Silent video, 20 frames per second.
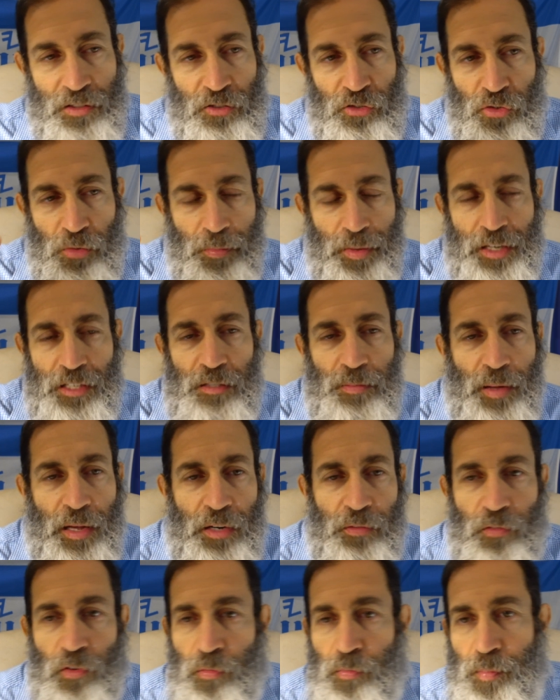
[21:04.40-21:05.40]
tremendous amount
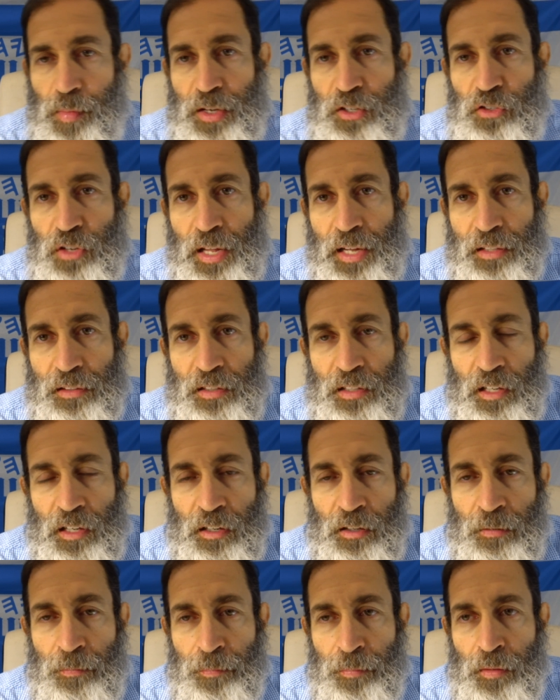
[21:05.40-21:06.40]
of information out
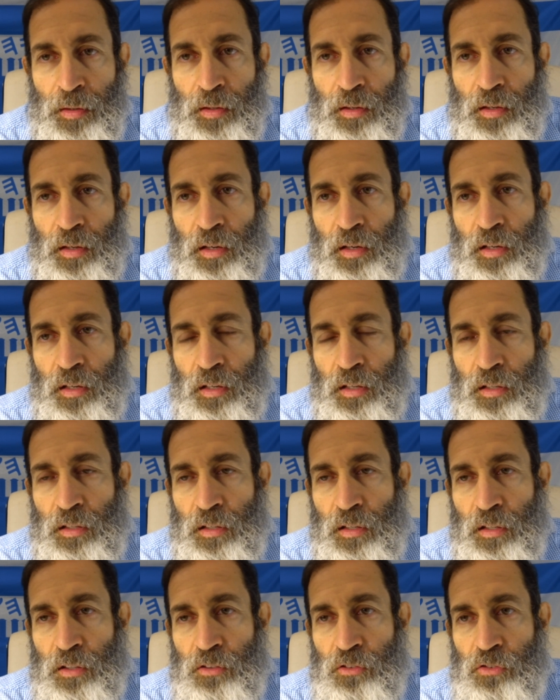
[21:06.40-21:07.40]
there uh, on
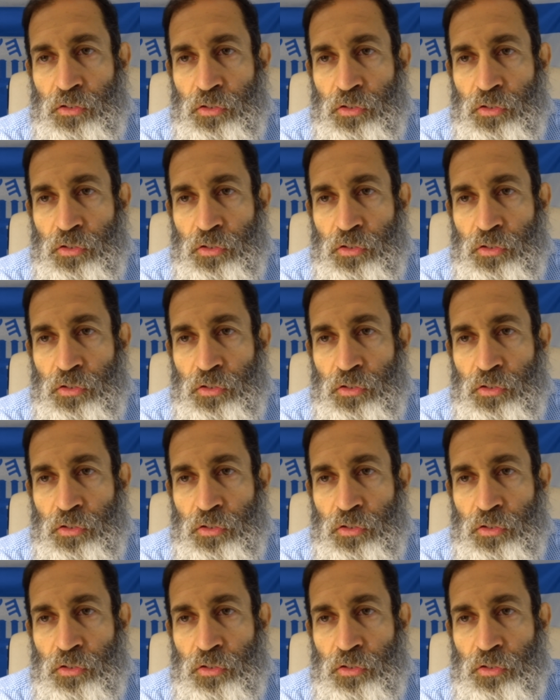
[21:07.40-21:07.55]
uh,